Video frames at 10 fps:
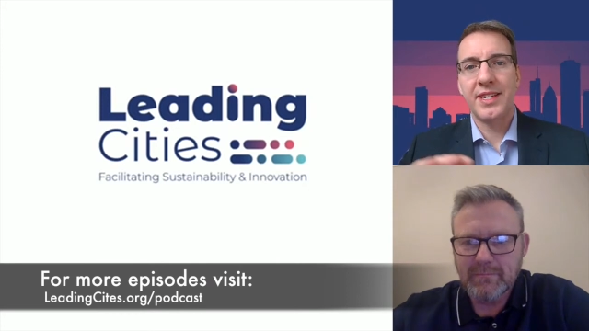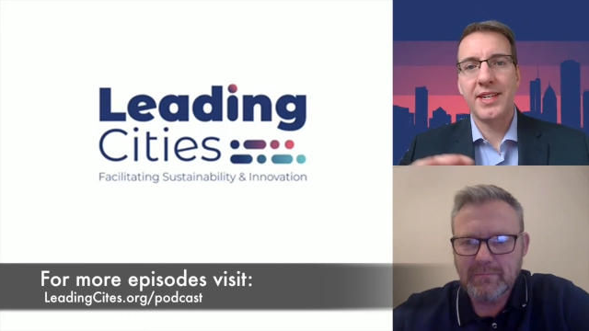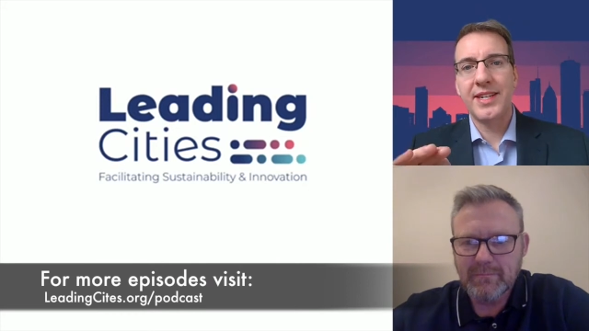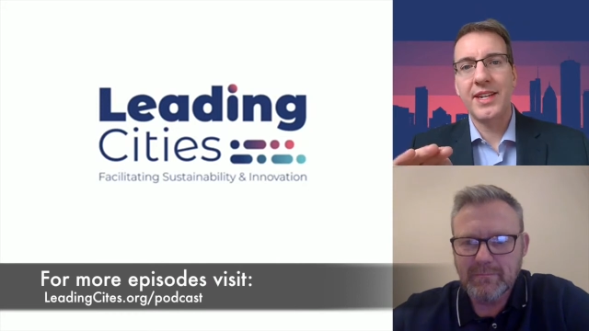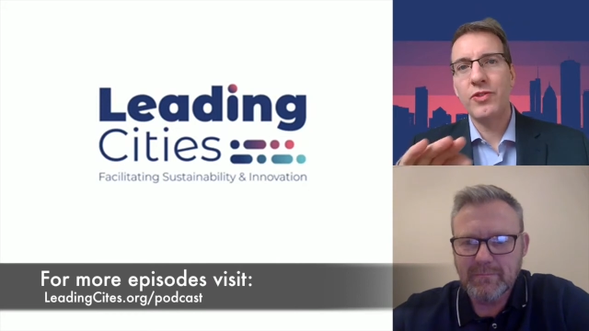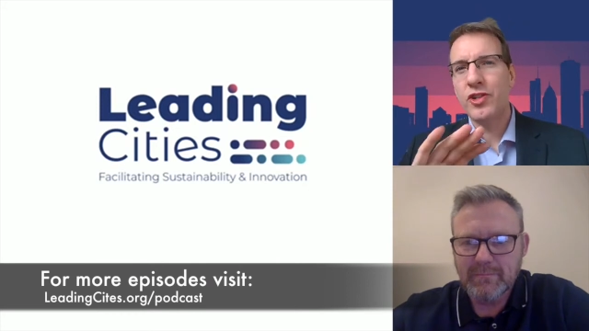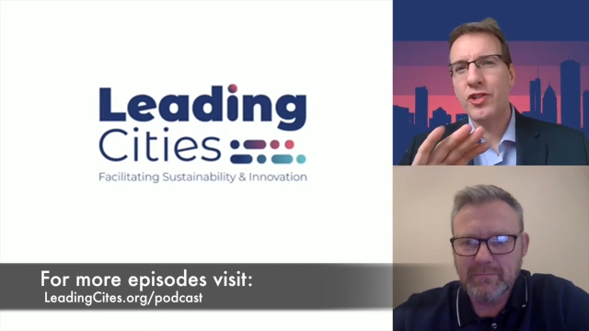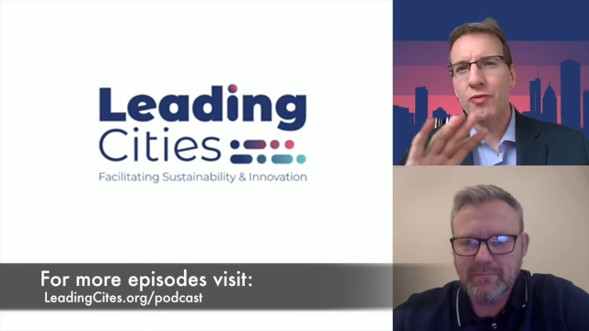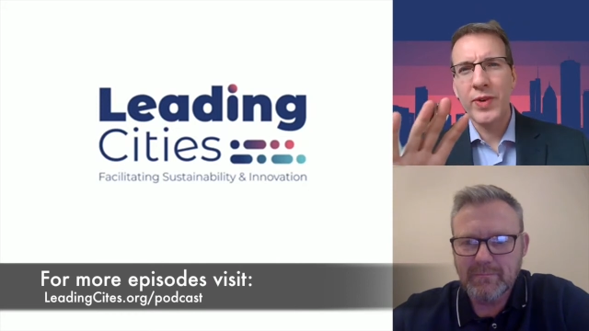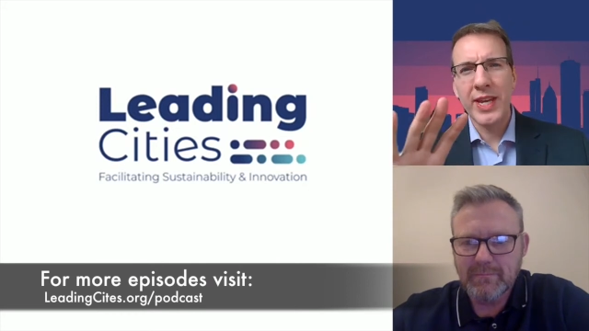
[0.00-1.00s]
Speaker 1: to
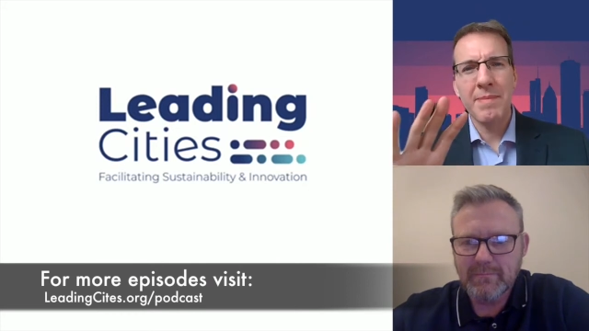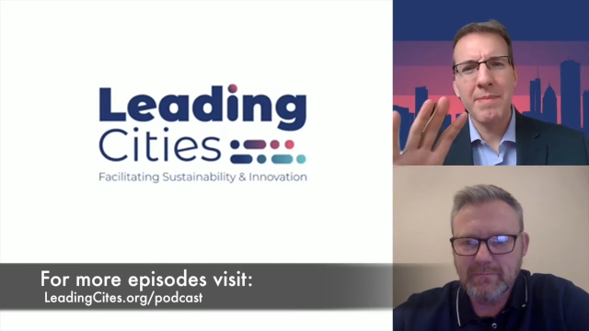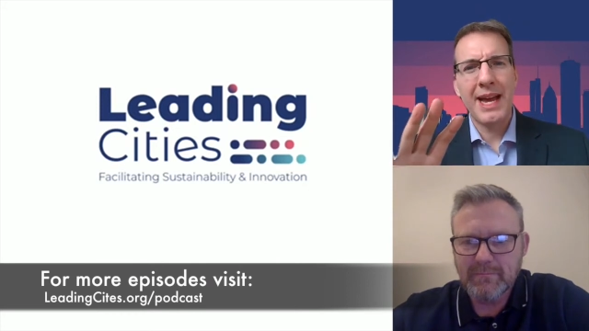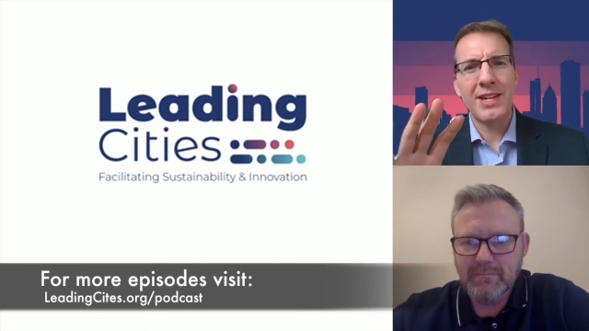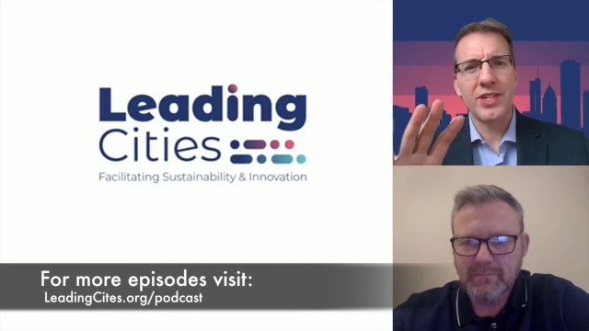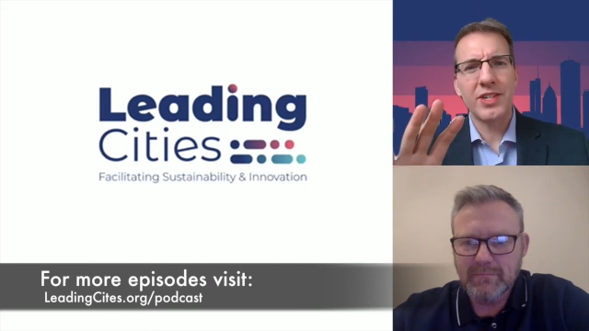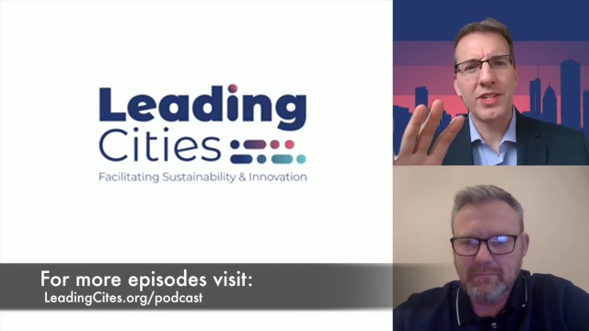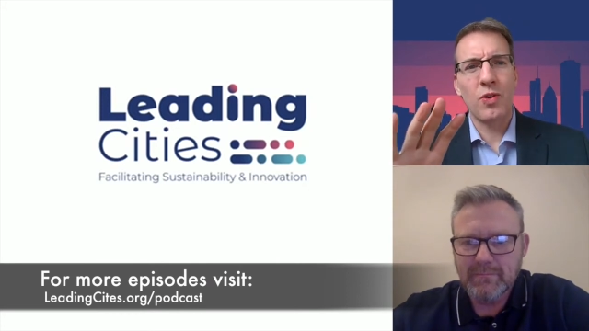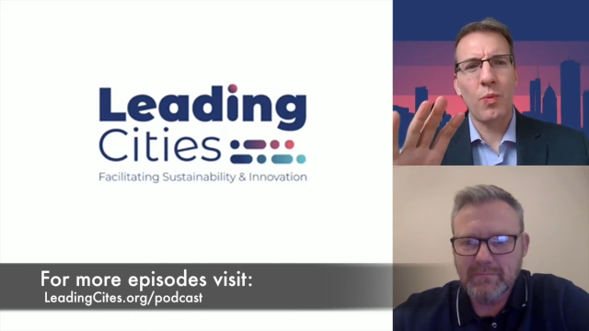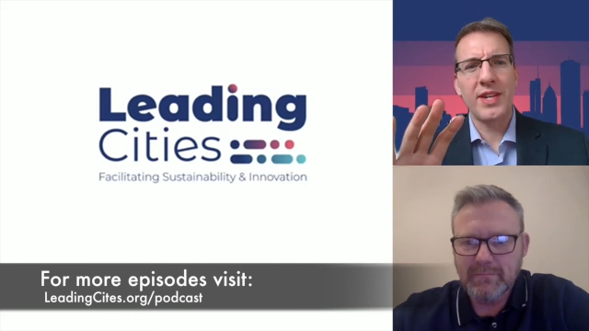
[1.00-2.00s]
reimagine the waste
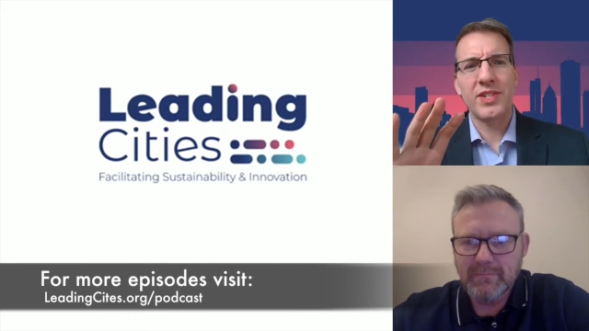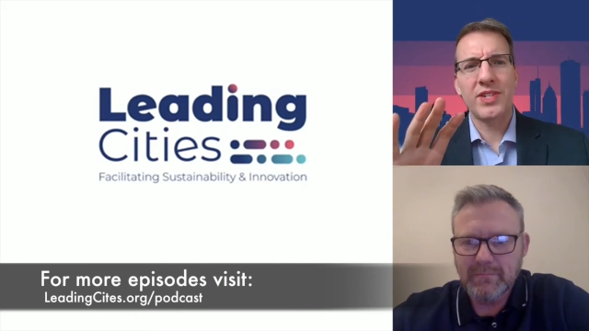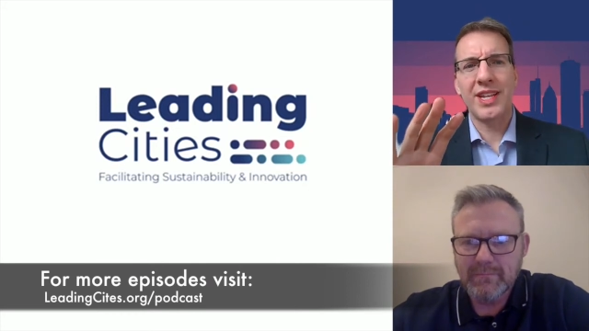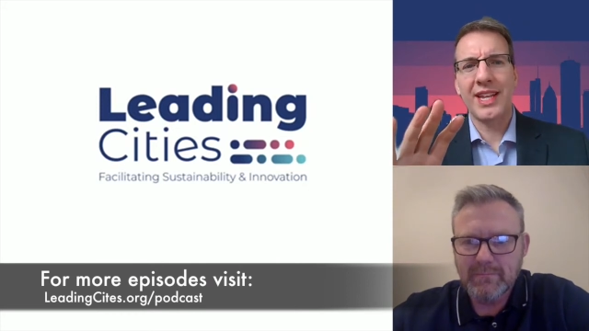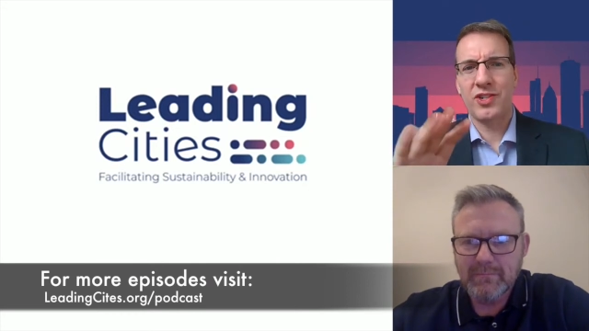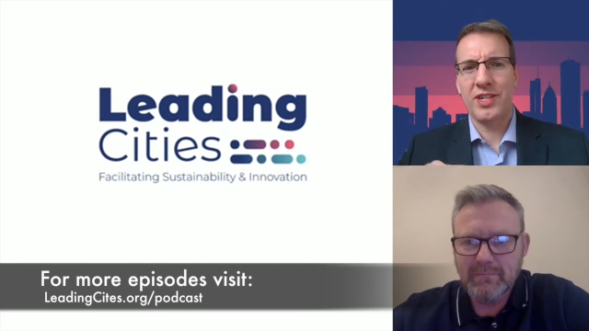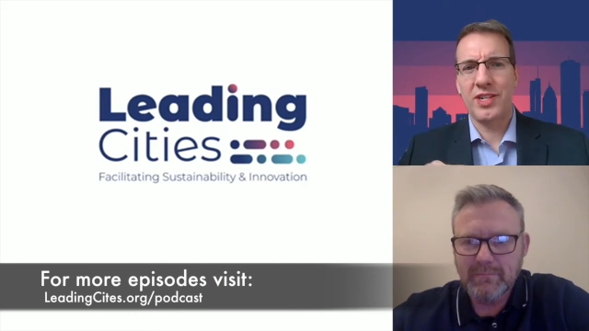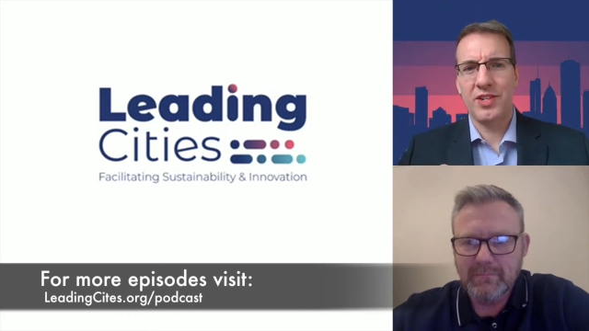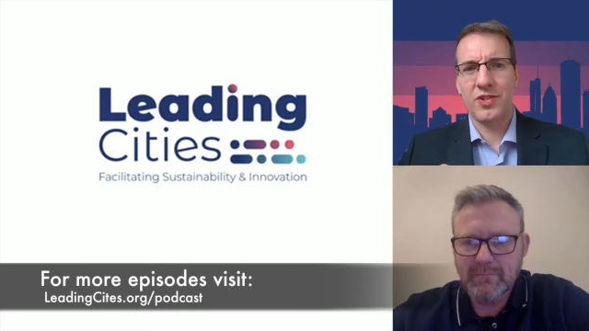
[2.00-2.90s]
collection industry,